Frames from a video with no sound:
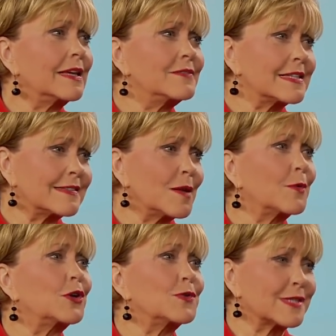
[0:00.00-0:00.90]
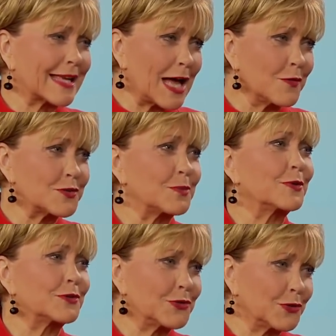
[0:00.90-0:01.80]
give to someone who's
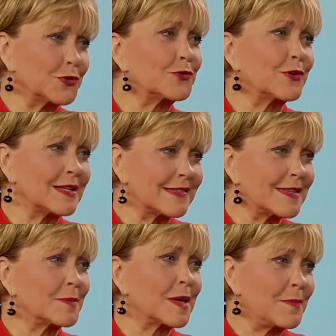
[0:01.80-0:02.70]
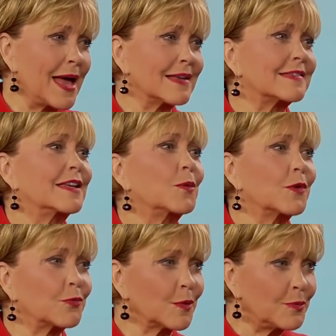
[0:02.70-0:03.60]
accountable to you in some capacity
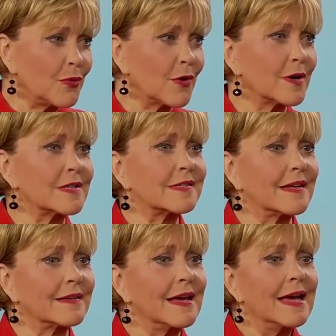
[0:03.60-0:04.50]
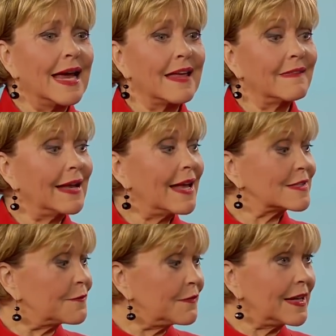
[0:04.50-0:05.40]
with reports and and that
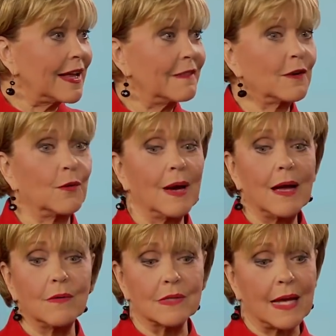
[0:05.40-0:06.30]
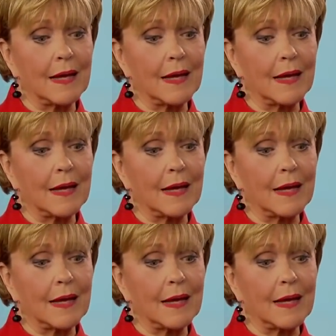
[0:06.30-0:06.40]
has feet on the ground.